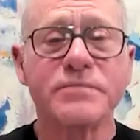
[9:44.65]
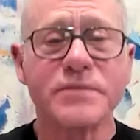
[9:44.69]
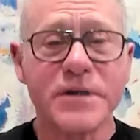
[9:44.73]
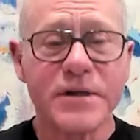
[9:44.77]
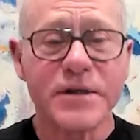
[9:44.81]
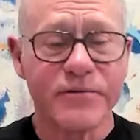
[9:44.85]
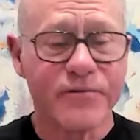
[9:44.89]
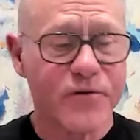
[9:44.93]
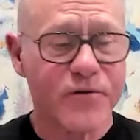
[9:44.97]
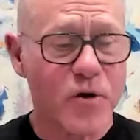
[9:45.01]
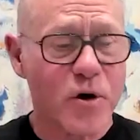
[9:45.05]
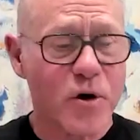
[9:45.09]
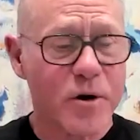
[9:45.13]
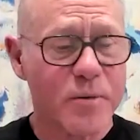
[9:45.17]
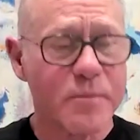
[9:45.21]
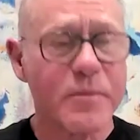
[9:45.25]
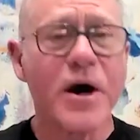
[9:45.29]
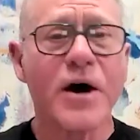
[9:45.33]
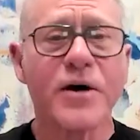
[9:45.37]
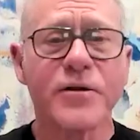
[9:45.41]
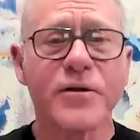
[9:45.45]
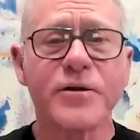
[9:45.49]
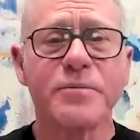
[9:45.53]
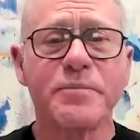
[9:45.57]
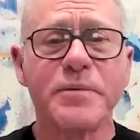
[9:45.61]
inform
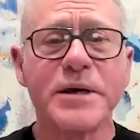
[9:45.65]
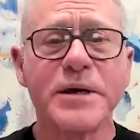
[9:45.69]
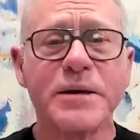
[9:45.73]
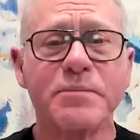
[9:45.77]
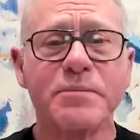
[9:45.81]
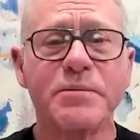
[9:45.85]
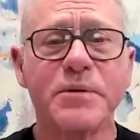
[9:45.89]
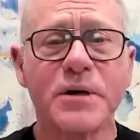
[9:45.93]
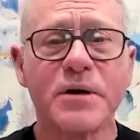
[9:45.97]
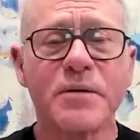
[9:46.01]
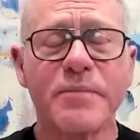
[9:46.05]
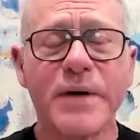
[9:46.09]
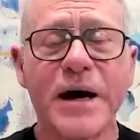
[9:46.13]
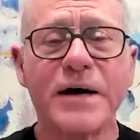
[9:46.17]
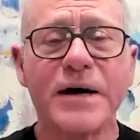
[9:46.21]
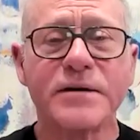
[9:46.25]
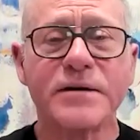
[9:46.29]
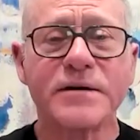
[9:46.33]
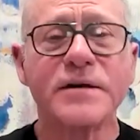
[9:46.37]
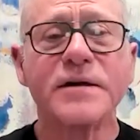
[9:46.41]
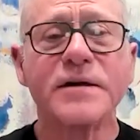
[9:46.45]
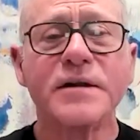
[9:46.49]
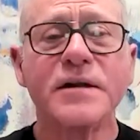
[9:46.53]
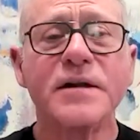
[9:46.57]
other people about